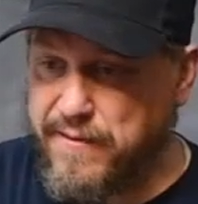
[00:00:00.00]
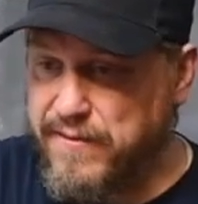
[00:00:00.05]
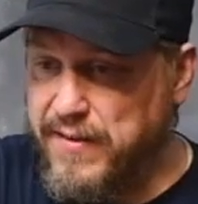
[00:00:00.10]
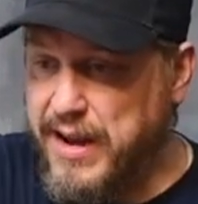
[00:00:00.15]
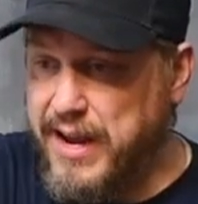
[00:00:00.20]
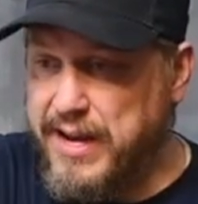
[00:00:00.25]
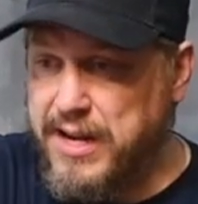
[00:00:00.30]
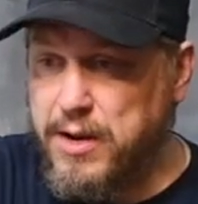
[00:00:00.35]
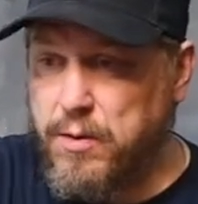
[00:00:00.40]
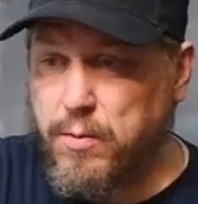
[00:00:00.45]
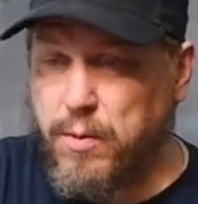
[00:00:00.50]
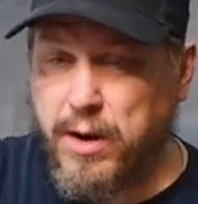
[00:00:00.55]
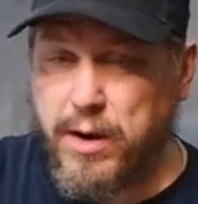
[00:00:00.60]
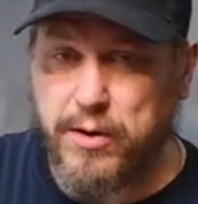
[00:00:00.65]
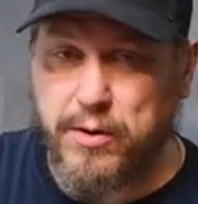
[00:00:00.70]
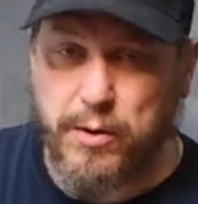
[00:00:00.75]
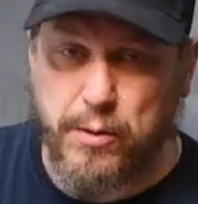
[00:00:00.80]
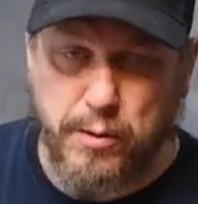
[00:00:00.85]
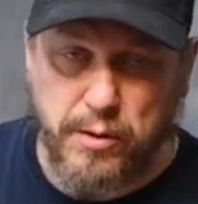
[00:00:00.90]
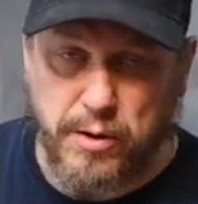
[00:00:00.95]

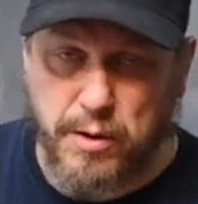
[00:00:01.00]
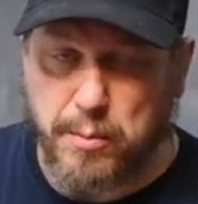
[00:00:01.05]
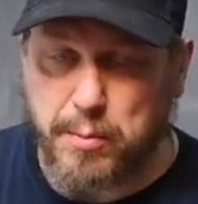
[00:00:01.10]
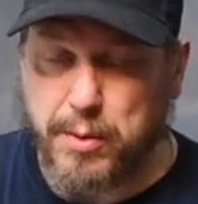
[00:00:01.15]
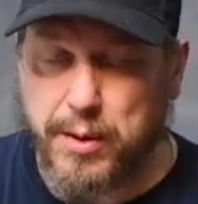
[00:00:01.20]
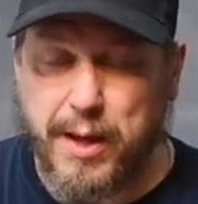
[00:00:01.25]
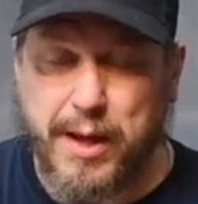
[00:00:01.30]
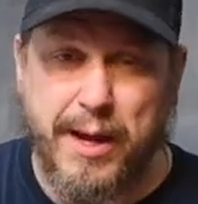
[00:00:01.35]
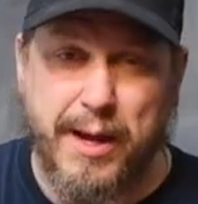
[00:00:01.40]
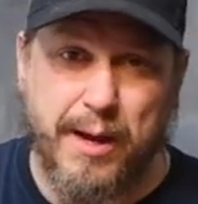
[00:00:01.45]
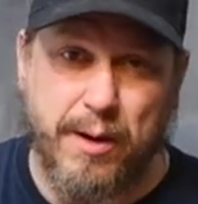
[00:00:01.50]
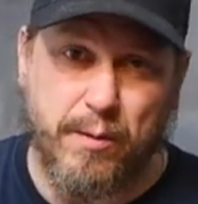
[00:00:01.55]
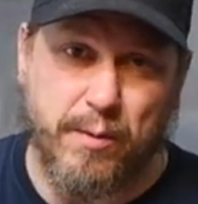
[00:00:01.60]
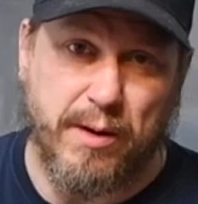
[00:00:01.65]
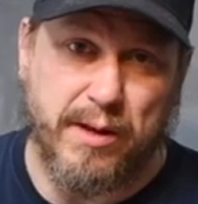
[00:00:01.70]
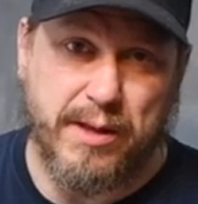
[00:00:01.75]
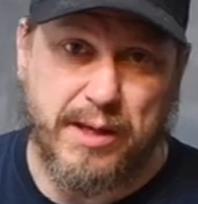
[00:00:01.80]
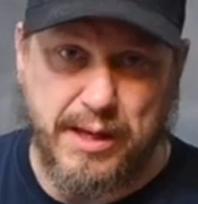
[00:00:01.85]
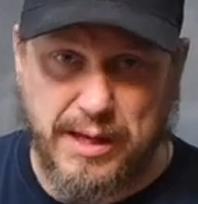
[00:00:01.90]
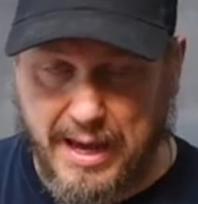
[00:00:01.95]
anyone who you're playing
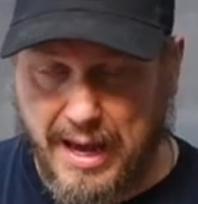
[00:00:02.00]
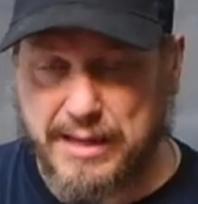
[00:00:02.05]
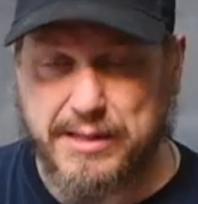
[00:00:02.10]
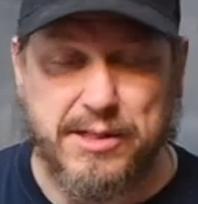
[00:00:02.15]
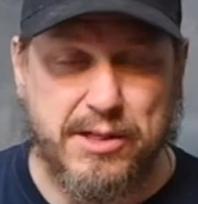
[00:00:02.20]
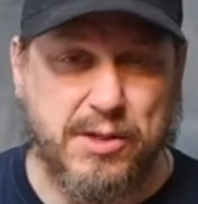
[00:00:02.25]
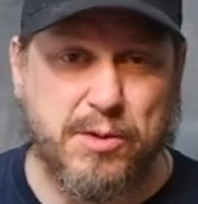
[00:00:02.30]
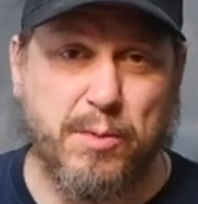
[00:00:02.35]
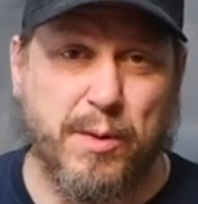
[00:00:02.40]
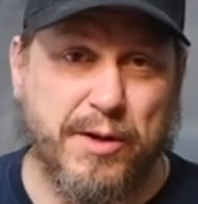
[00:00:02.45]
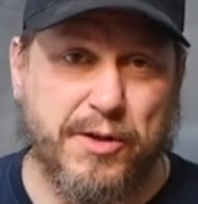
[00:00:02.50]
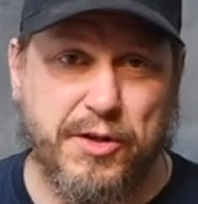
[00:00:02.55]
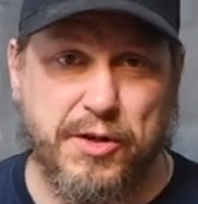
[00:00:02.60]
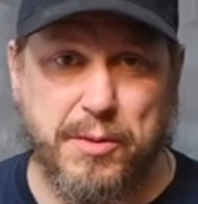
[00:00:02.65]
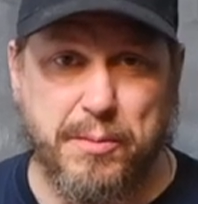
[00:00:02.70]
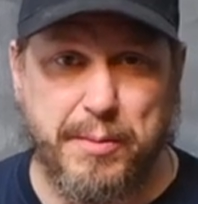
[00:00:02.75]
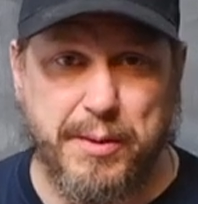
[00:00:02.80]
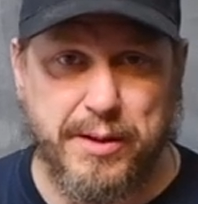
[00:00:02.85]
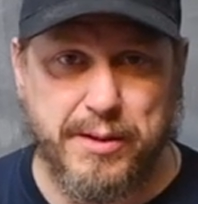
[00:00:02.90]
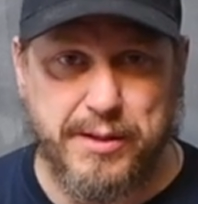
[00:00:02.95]
with guesses what
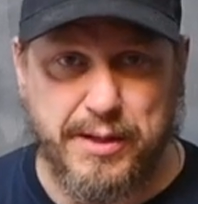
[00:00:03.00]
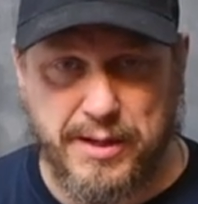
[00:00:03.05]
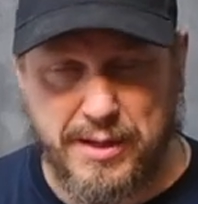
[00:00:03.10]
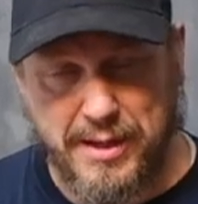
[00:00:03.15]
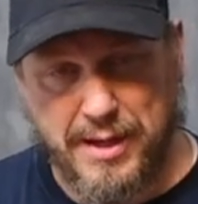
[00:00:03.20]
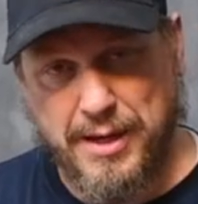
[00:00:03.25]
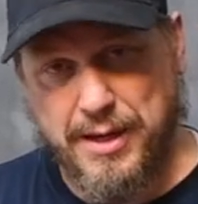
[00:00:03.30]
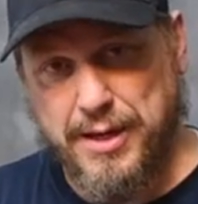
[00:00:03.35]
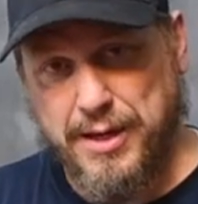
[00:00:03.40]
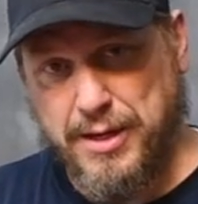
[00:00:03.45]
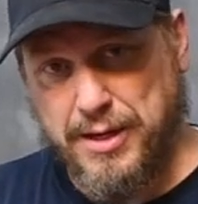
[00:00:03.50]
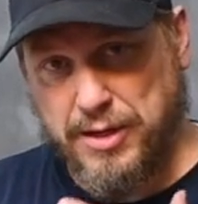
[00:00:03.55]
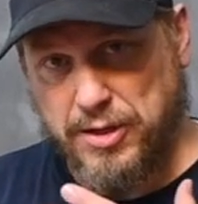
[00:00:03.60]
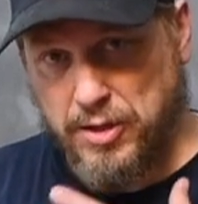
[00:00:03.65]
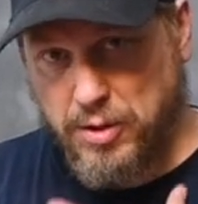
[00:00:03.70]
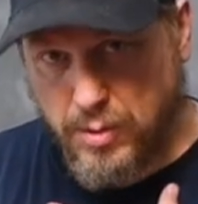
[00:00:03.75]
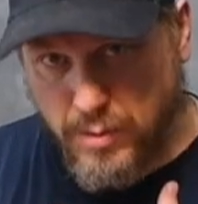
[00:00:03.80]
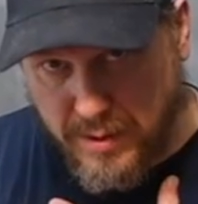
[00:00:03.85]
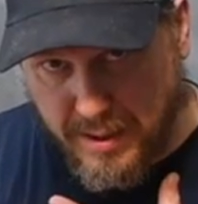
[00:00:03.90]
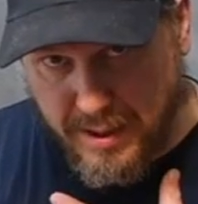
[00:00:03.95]
you're building,
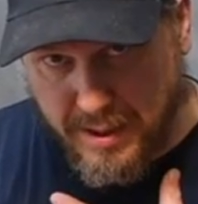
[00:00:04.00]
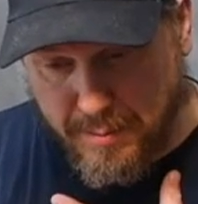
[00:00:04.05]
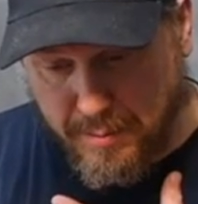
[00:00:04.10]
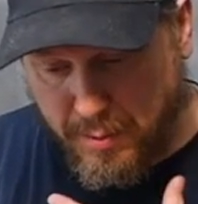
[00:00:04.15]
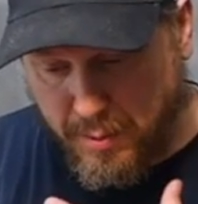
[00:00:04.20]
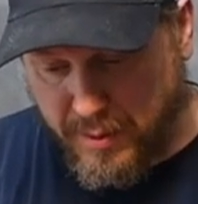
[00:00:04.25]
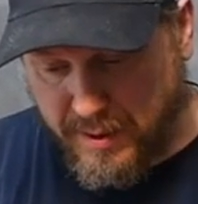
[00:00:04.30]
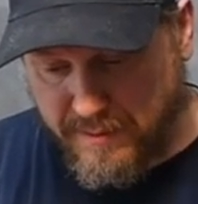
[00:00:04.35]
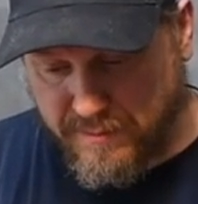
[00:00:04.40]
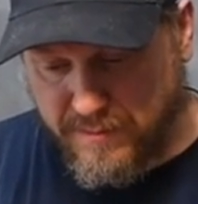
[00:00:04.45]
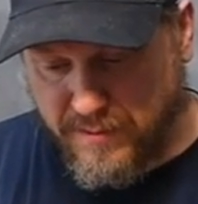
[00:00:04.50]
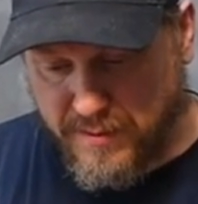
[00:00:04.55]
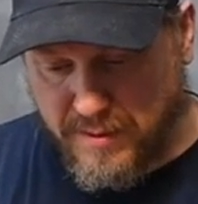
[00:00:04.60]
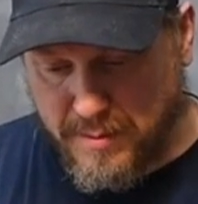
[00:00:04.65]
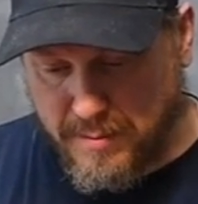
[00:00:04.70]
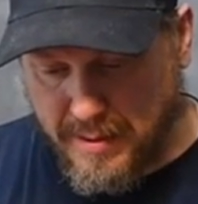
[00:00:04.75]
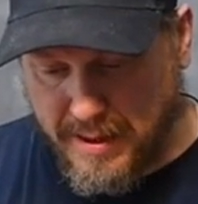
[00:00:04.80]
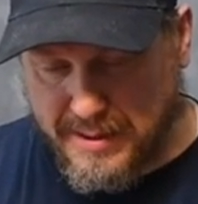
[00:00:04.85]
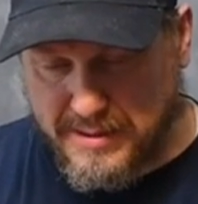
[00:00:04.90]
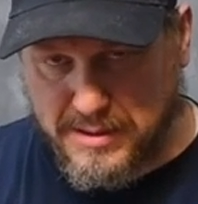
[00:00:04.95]
you get a point
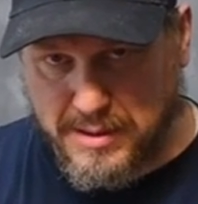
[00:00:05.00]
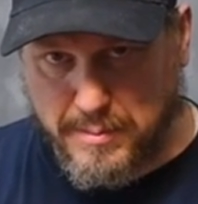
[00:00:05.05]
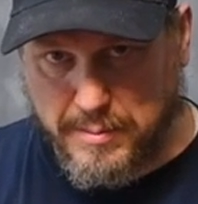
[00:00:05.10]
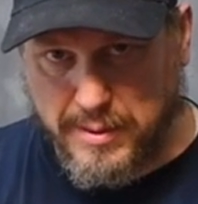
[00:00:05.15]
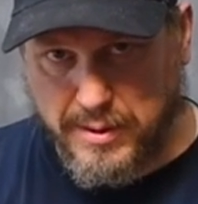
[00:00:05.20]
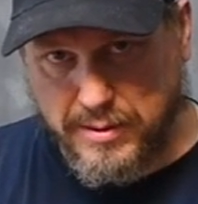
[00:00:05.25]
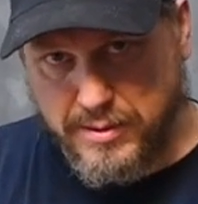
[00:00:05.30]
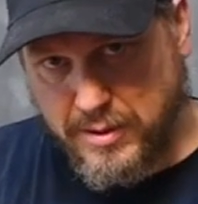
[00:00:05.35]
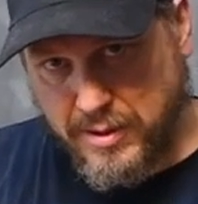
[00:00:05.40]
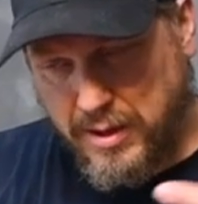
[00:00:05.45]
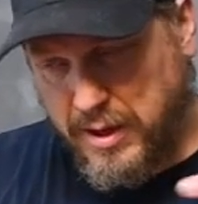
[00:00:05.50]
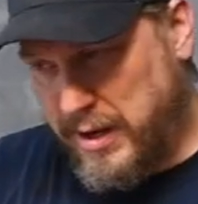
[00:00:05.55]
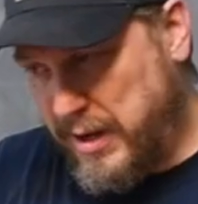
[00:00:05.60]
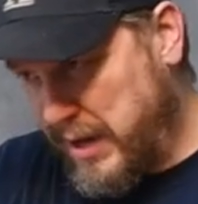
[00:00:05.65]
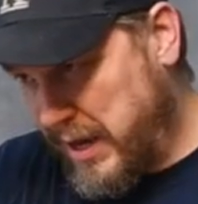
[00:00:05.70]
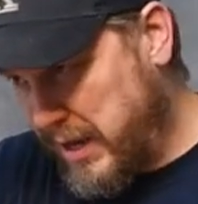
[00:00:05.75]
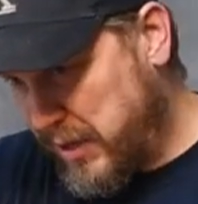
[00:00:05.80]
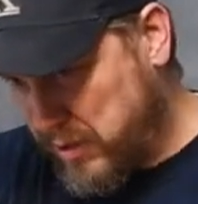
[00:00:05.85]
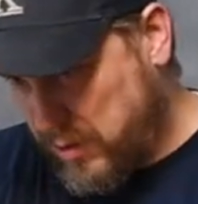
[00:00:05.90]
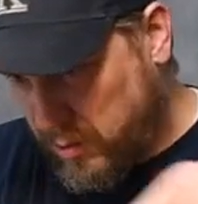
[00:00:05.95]
as the builder,
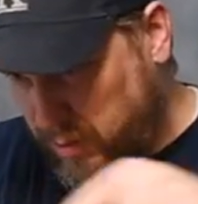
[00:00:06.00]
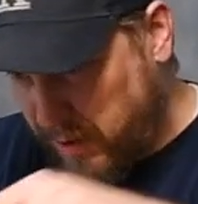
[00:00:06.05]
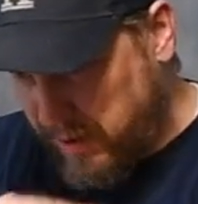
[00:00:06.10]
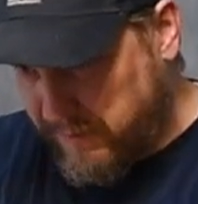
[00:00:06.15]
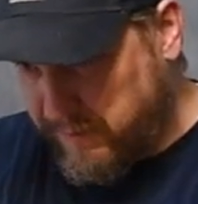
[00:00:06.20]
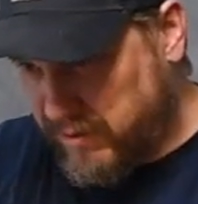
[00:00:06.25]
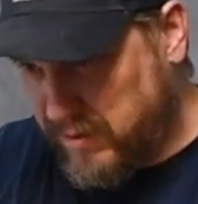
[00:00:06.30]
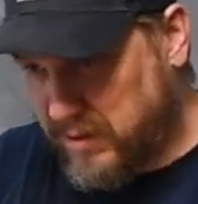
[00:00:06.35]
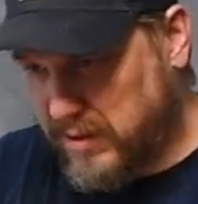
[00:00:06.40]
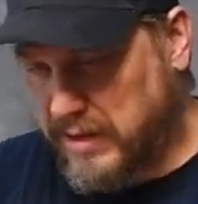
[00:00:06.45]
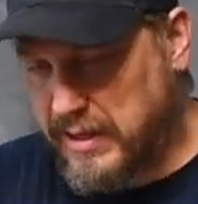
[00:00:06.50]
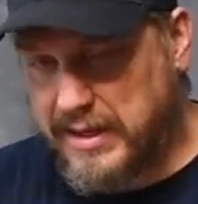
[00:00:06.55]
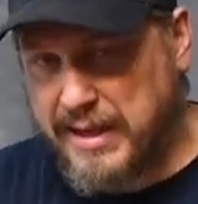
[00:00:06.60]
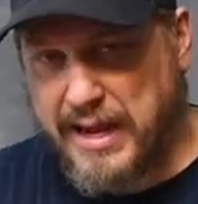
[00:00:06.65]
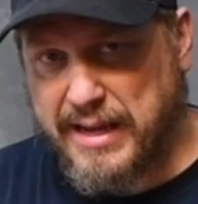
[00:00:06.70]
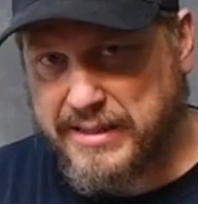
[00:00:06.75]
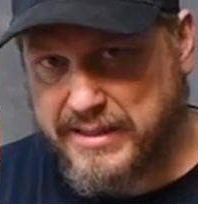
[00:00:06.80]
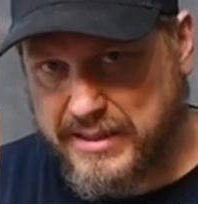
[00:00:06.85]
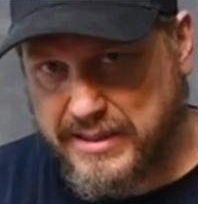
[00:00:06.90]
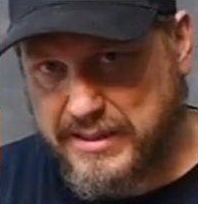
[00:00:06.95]
and whoever
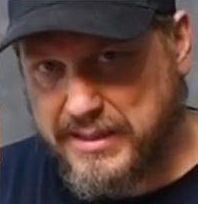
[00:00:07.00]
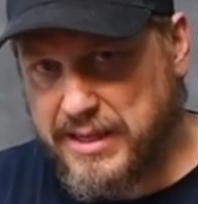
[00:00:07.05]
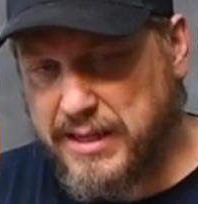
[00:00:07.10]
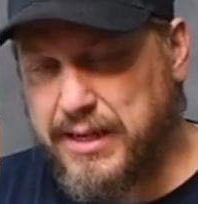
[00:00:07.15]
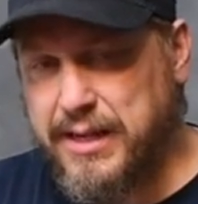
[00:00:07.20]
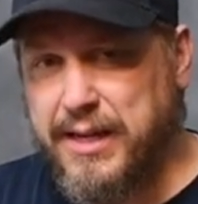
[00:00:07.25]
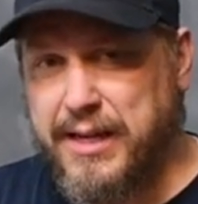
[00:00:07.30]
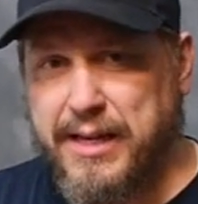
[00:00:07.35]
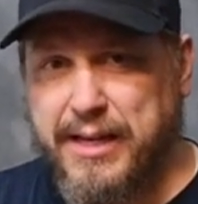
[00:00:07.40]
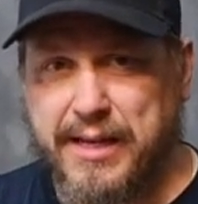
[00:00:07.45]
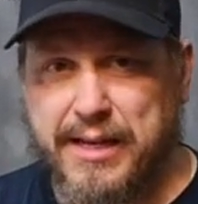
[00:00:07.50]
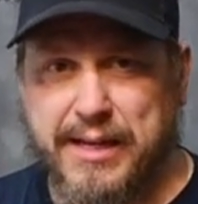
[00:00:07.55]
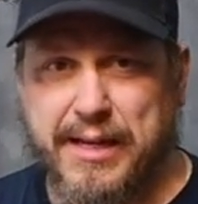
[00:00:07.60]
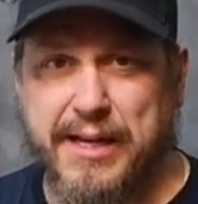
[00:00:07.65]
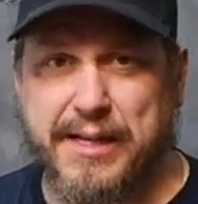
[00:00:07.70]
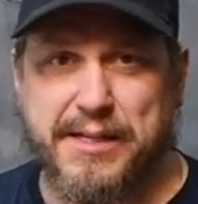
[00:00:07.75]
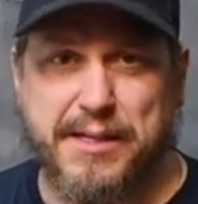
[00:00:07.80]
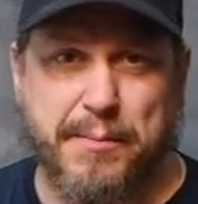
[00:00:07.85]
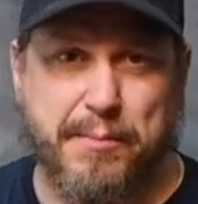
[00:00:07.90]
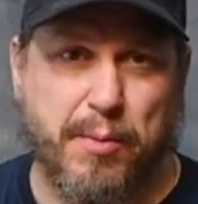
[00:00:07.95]
guesses it
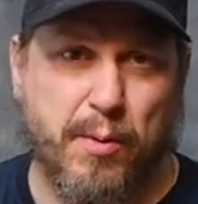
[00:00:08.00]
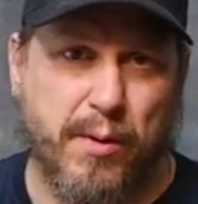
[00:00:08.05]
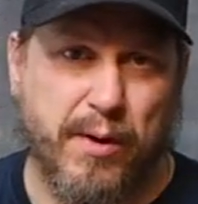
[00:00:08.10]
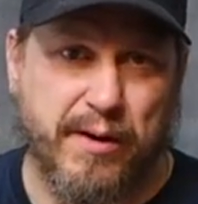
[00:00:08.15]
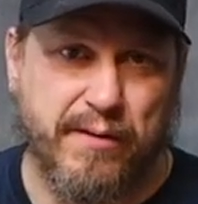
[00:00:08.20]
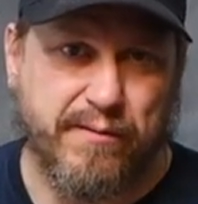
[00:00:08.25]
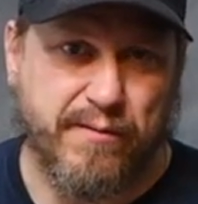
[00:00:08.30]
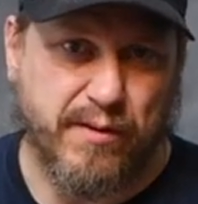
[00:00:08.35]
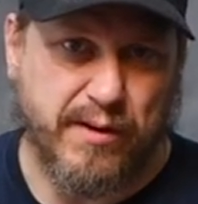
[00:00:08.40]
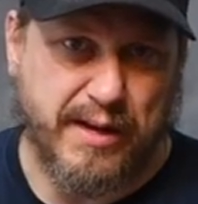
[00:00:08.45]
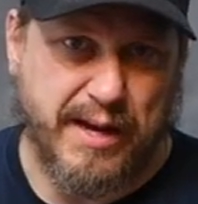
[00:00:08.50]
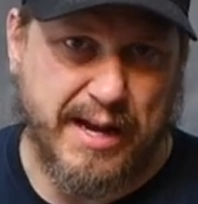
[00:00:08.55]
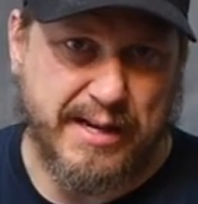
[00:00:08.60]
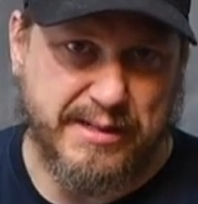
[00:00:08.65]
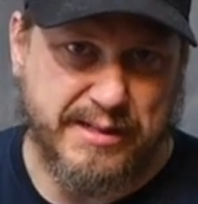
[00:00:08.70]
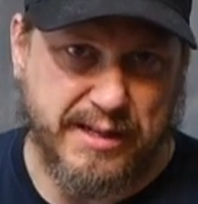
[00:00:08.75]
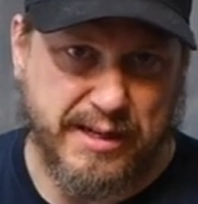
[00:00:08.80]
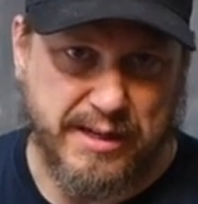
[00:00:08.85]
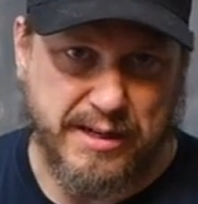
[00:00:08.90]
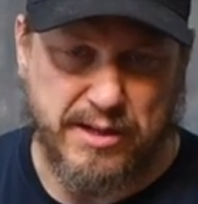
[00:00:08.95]
gets a point for
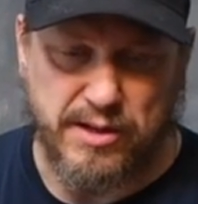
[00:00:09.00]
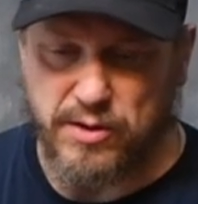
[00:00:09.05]
guessing.